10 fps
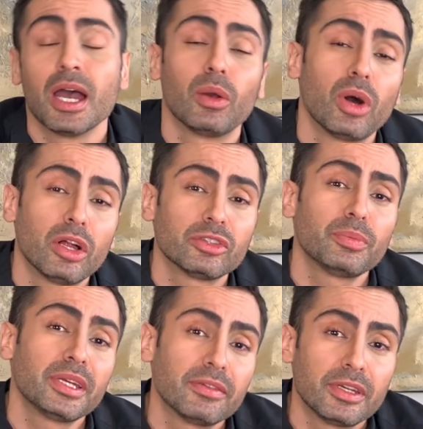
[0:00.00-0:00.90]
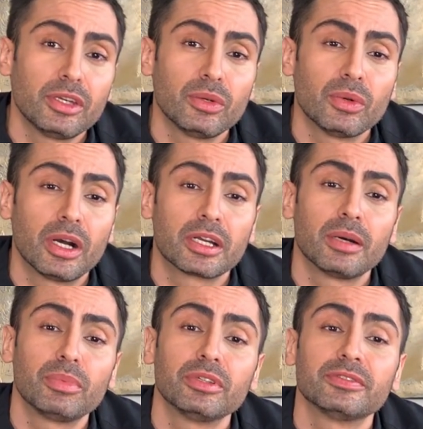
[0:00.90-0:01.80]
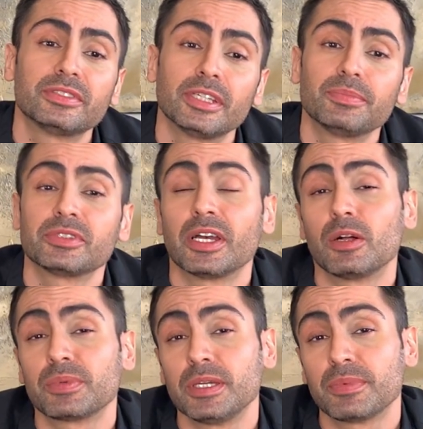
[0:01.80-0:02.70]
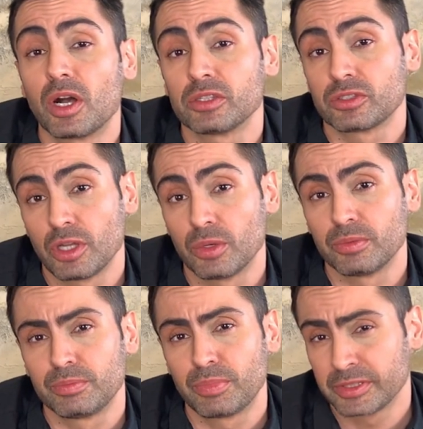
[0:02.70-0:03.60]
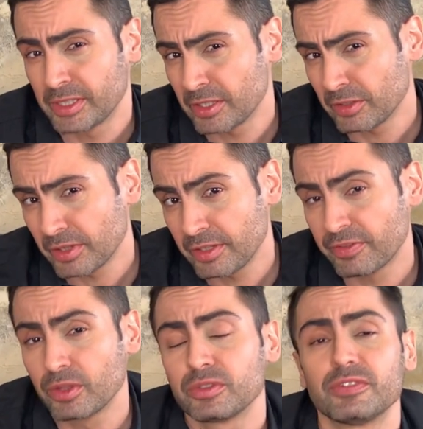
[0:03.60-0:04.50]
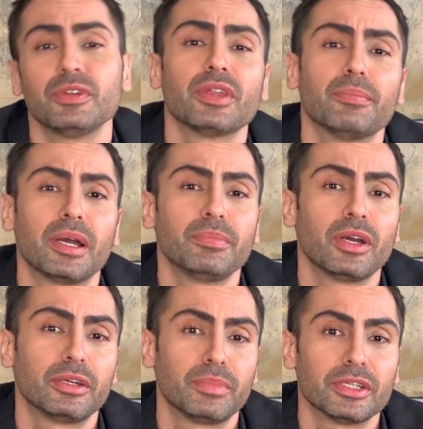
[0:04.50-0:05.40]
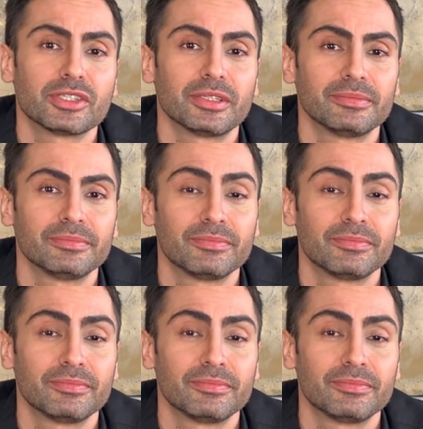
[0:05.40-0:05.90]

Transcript: I will also be giving you a couple of tips to help keep costs low, particularly for those of you that might be on a budget.